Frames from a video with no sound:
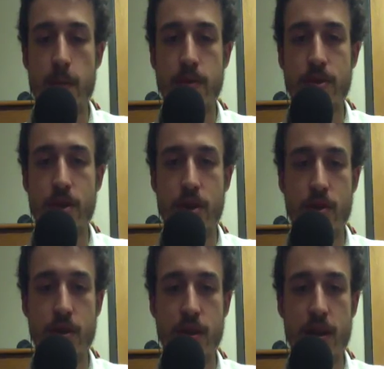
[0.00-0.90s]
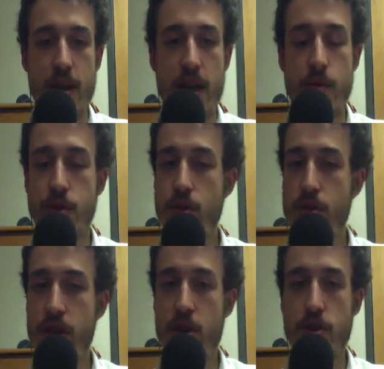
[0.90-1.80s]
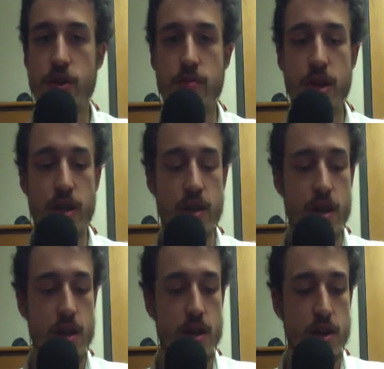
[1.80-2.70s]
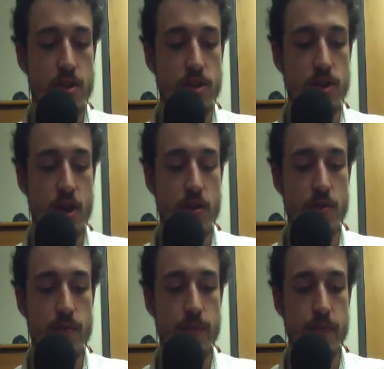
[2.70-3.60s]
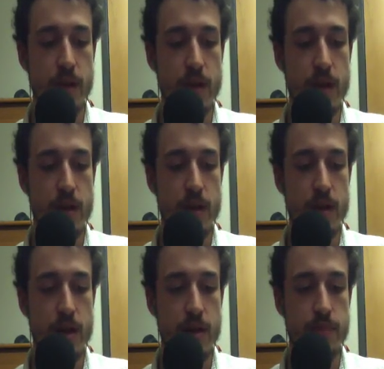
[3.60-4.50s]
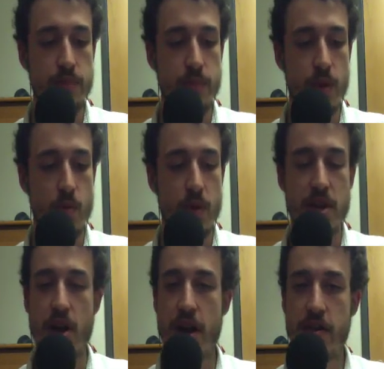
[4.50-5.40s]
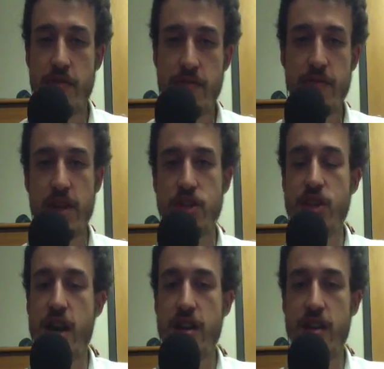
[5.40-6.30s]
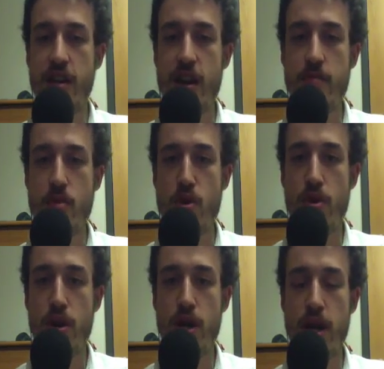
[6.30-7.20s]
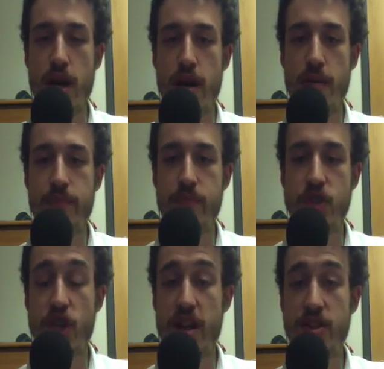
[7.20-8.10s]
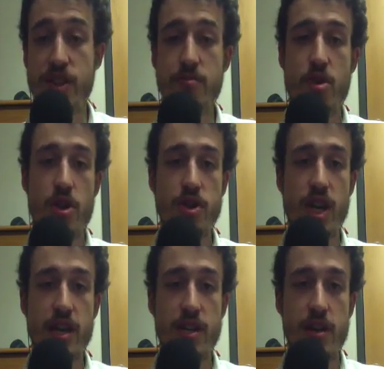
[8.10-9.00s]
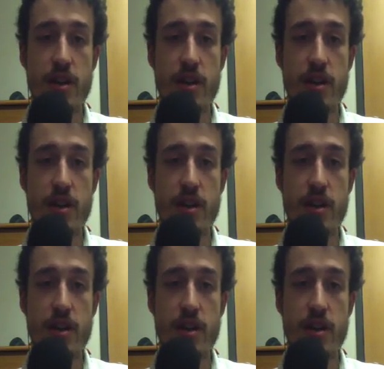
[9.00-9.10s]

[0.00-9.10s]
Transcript: so he was already a contributor. So. Uh, we kind of fleshed out a, a more challenging project